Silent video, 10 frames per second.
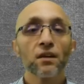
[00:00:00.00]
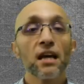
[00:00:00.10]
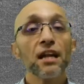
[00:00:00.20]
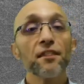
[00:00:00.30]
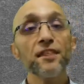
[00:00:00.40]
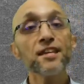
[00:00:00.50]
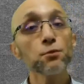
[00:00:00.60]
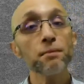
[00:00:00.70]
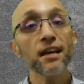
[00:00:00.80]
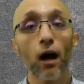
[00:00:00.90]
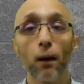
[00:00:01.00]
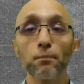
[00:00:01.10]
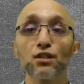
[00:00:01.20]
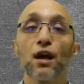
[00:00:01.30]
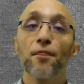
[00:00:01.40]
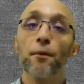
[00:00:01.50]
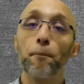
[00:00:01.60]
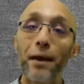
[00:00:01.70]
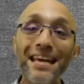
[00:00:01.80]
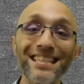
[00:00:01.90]
This becomes the
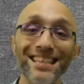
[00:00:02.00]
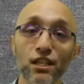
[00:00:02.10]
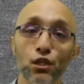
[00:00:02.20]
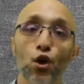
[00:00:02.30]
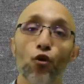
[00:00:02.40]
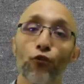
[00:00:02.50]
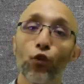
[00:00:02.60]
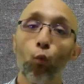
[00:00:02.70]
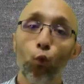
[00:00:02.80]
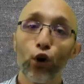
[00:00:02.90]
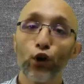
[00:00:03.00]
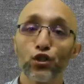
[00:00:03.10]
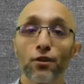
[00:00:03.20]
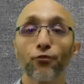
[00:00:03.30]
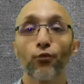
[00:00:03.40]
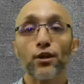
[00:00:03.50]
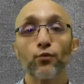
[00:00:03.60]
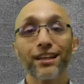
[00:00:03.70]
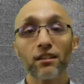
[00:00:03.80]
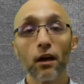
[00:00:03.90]
basis for the words of
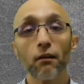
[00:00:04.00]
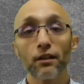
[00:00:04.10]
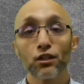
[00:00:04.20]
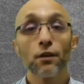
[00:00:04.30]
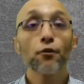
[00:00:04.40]
Frederick Douglass